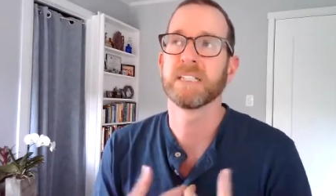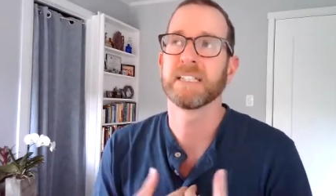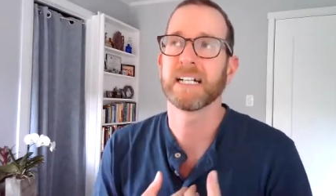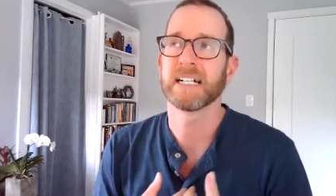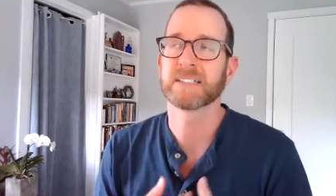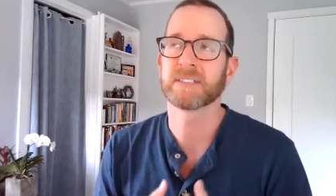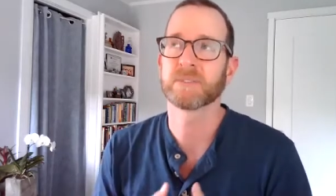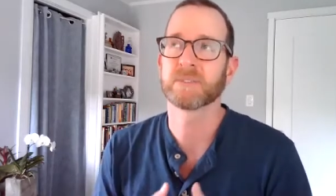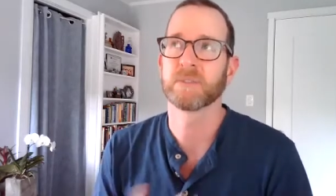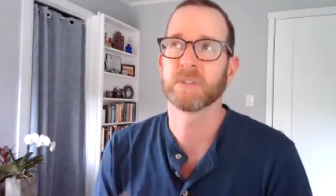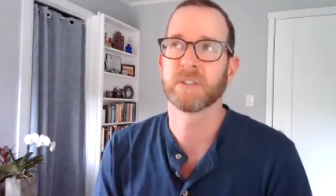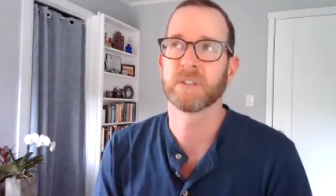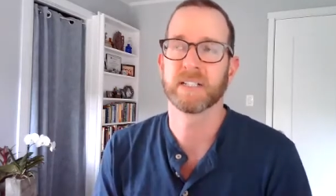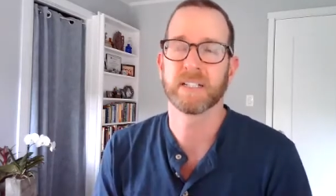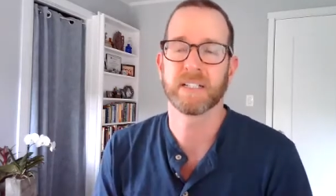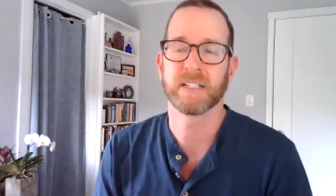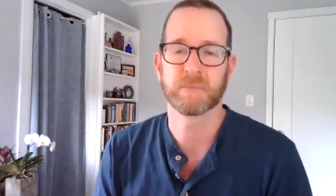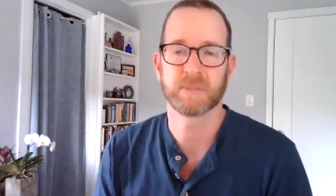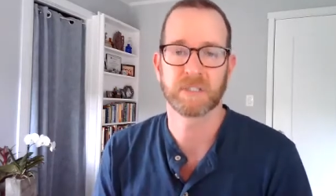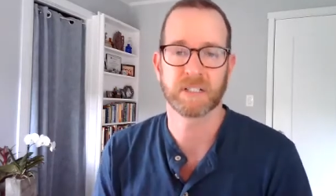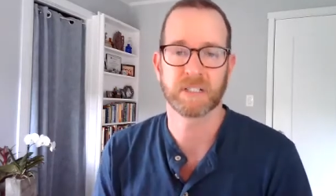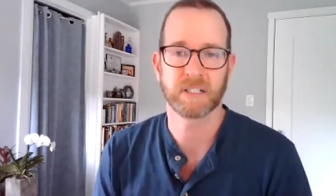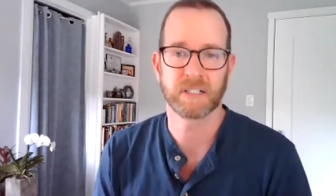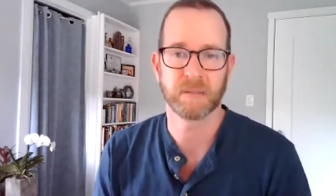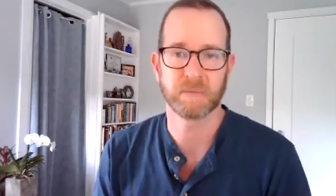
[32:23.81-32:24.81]
that's where
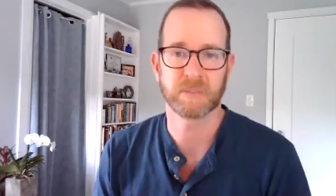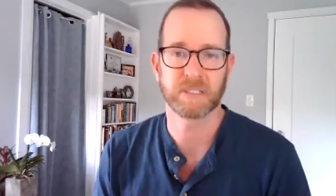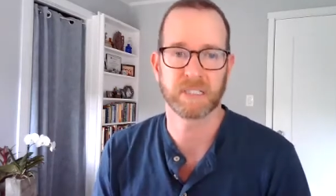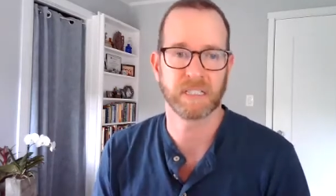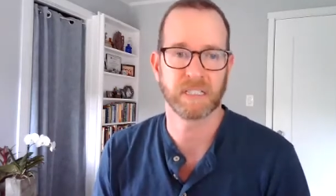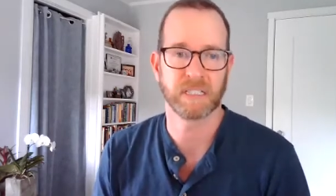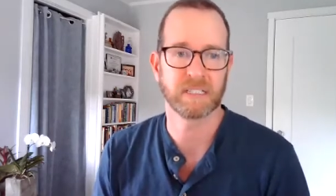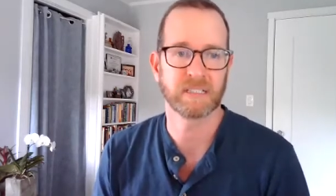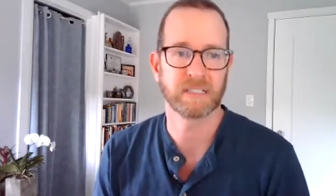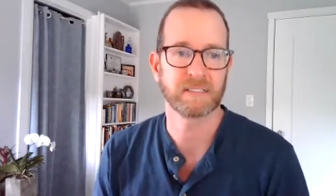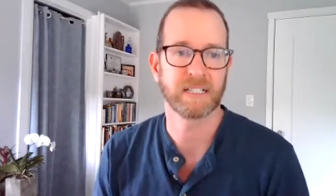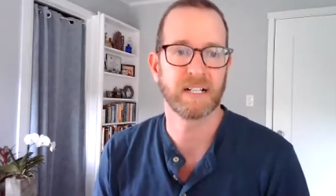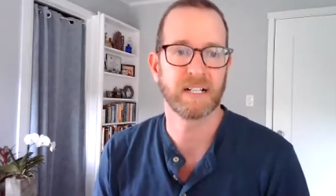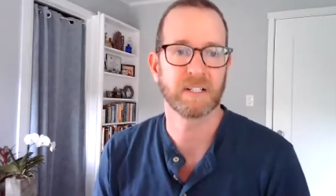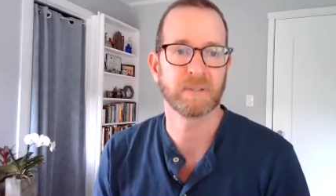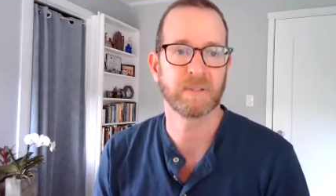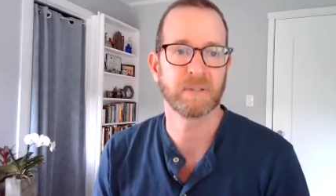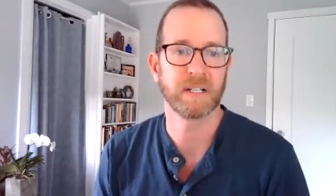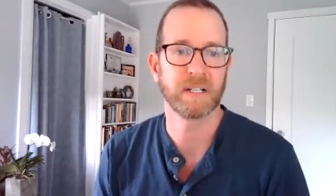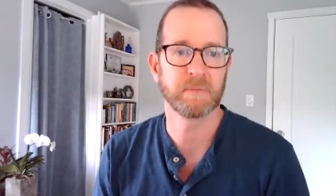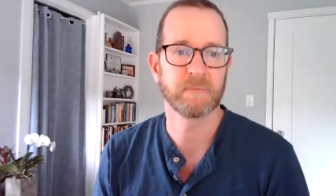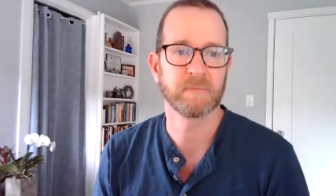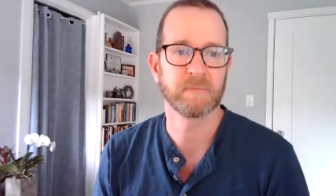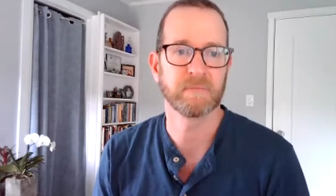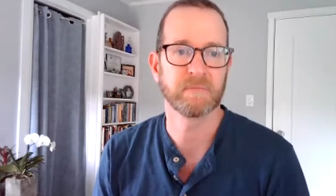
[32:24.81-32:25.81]
ahimsa comes in, is how do
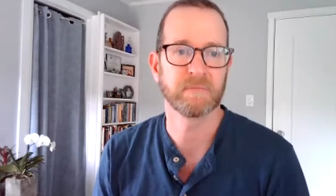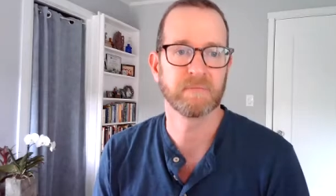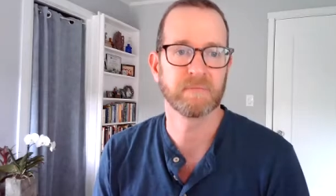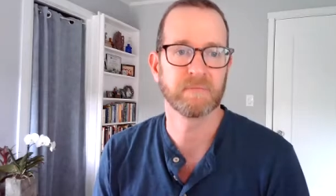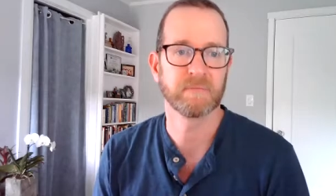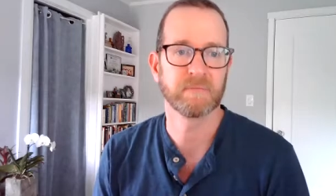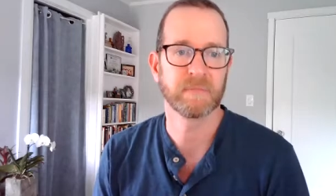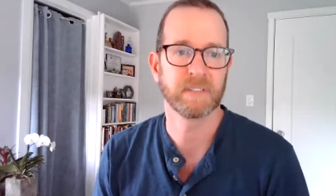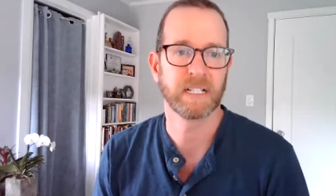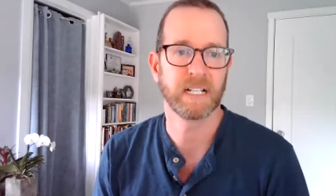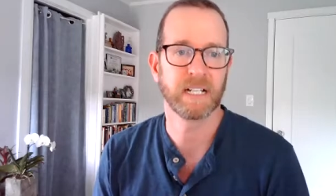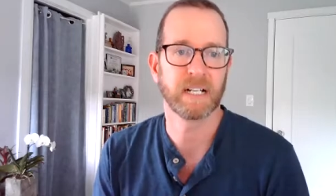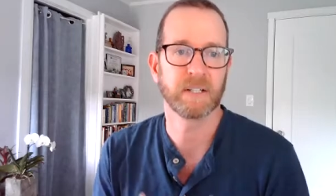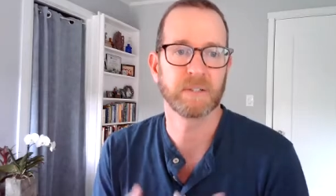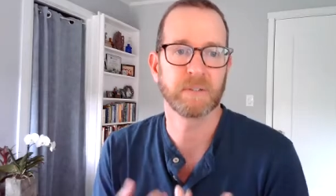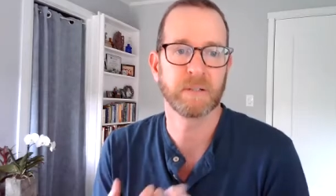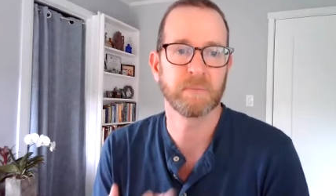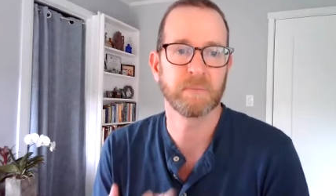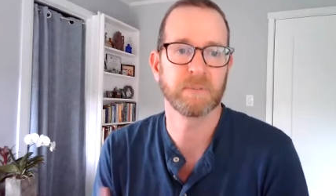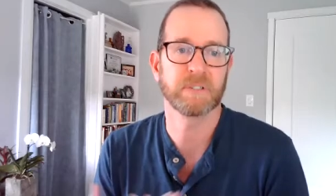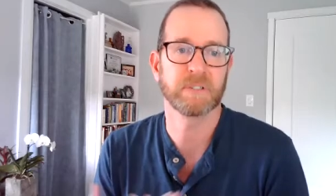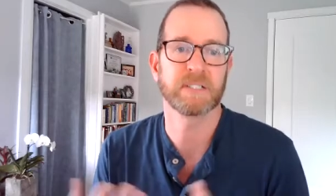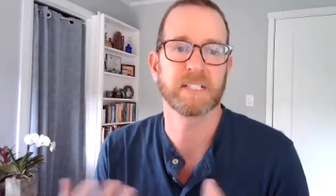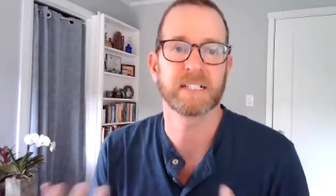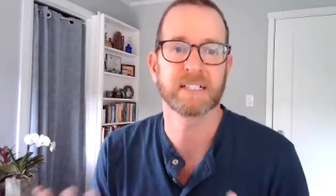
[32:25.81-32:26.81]
I
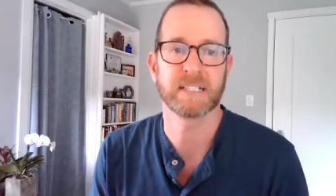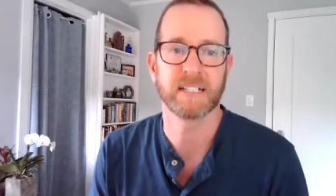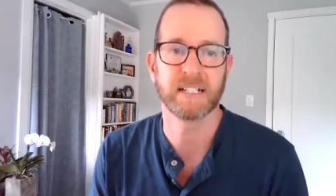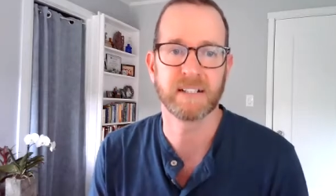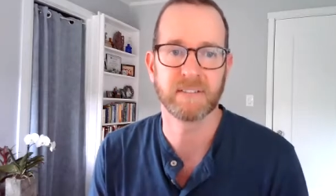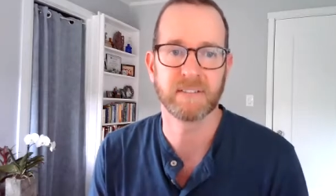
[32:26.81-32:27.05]
protect